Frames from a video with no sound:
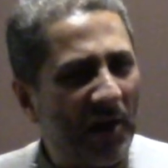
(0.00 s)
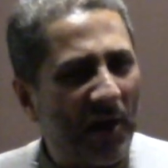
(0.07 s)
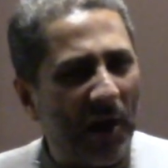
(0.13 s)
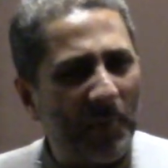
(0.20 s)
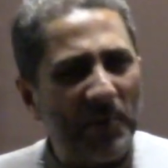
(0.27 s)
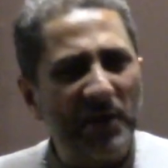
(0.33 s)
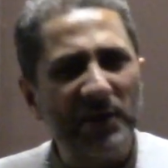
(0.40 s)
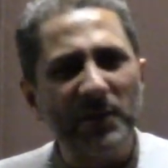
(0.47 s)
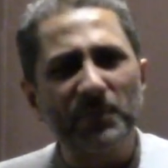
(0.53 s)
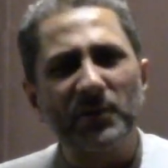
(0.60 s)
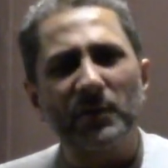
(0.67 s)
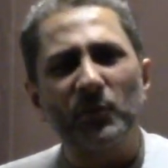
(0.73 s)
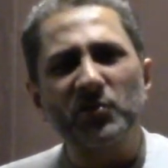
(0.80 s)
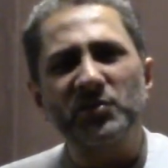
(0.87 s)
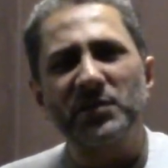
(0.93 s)
Hamid
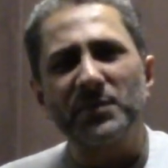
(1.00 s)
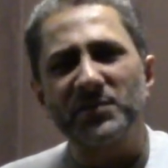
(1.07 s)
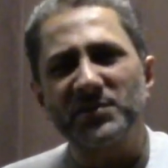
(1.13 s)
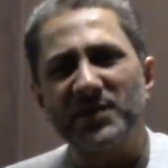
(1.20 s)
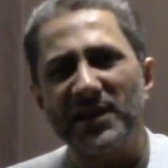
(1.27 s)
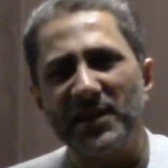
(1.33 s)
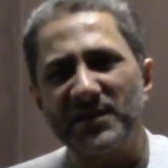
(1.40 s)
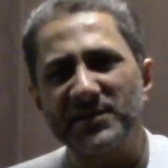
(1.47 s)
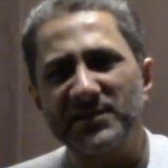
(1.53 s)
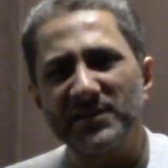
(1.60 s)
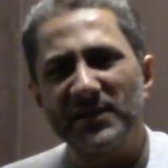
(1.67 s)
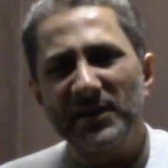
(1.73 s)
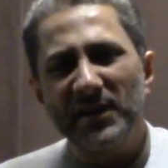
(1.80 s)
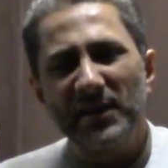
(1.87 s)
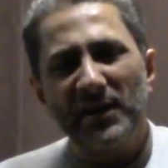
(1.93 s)
ibn Muslim states
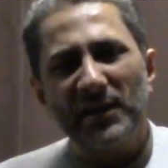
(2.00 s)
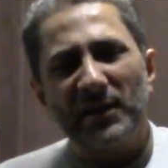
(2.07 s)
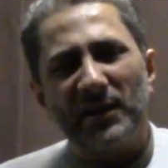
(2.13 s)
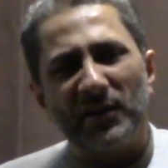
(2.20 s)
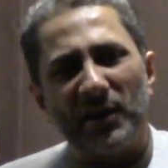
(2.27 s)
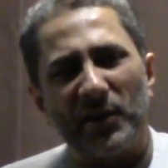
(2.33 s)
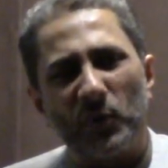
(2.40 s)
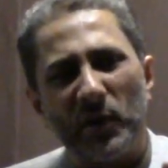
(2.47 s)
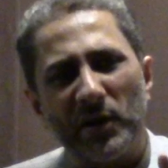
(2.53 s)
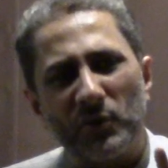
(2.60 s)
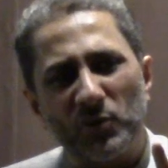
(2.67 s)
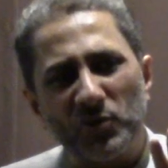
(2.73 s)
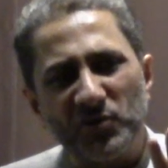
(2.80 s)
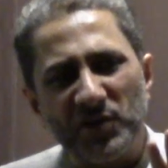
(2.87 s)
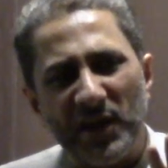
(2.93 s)
that when
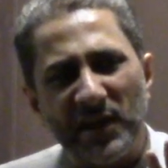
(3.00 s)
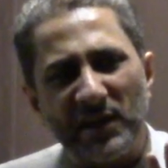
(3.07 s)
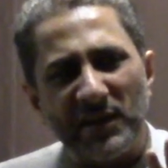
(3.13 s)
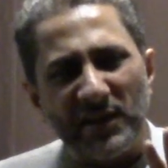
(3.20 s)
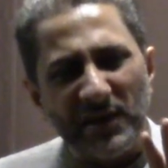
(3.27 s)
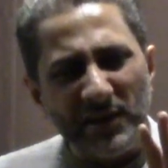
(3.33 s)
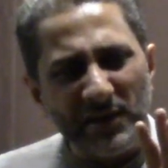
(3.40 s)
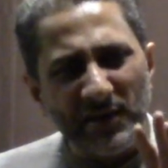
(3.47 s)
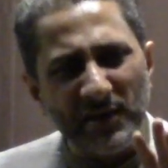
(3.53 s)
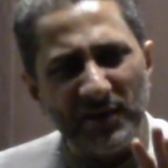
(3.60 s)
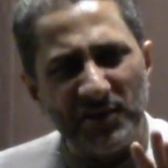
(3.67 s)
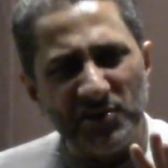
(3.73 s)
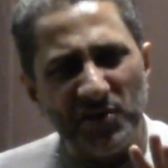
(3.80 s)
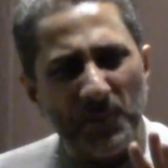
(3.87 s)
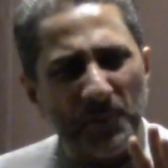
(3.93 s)
Hussein
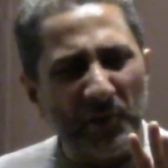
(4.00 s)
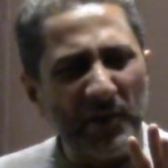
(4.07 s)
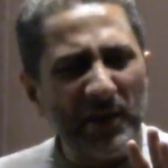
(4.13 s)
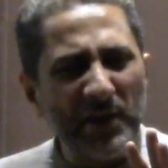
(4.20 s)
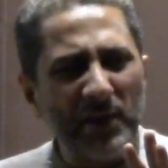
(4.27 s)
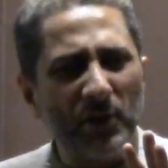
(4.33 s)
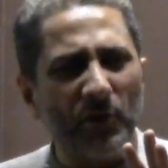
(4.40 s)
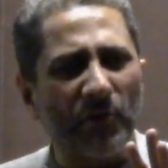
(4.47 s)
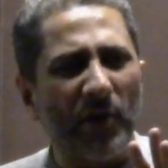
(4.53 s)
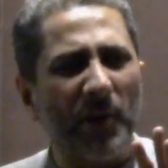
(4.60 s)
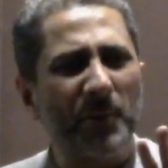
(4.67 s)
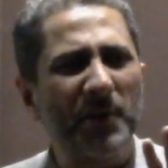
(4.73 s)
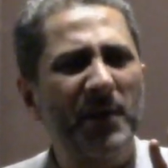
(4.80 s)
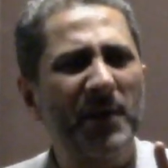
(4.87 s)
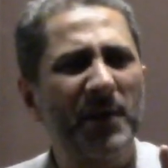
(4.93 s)
hears the plea of
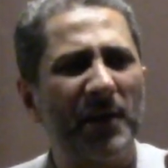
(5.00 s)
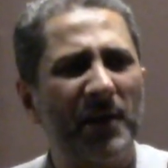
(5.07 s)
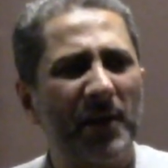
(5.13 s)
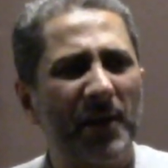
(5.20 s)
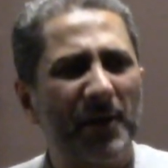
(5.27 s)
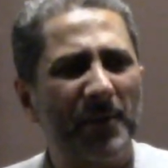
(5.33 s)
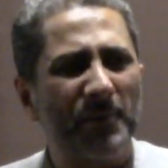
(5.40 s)
Habib,